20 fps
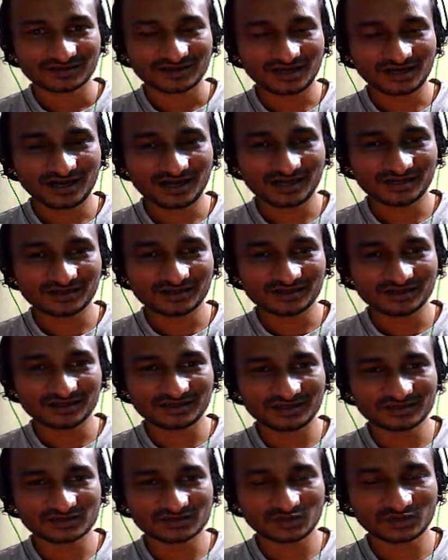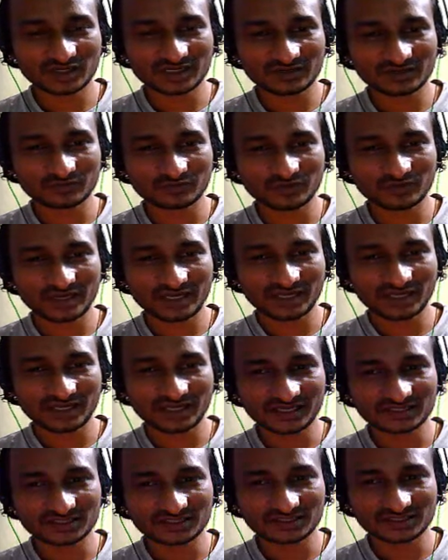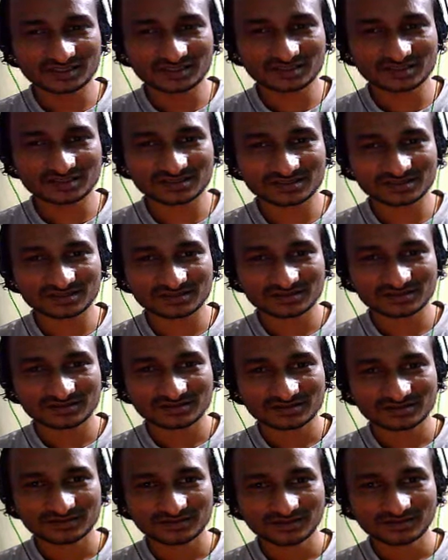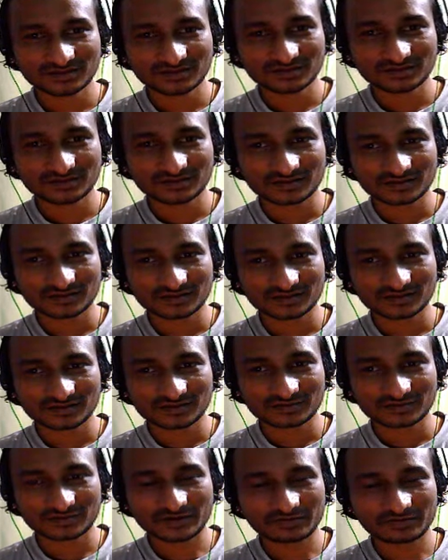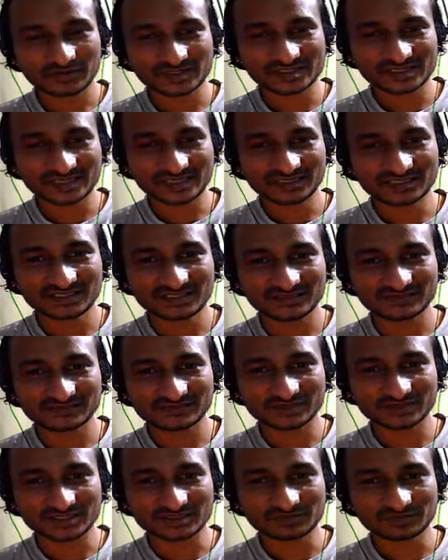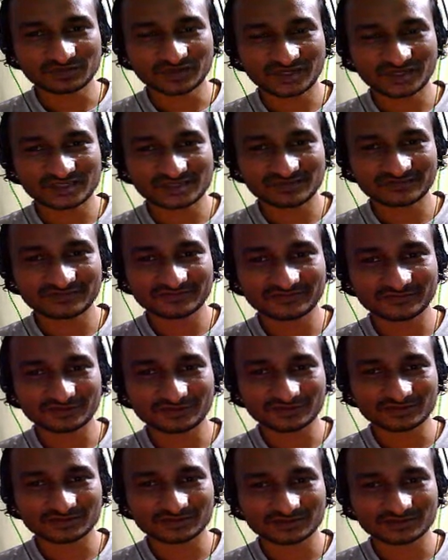And it's one that Winning Edge's representative was present for.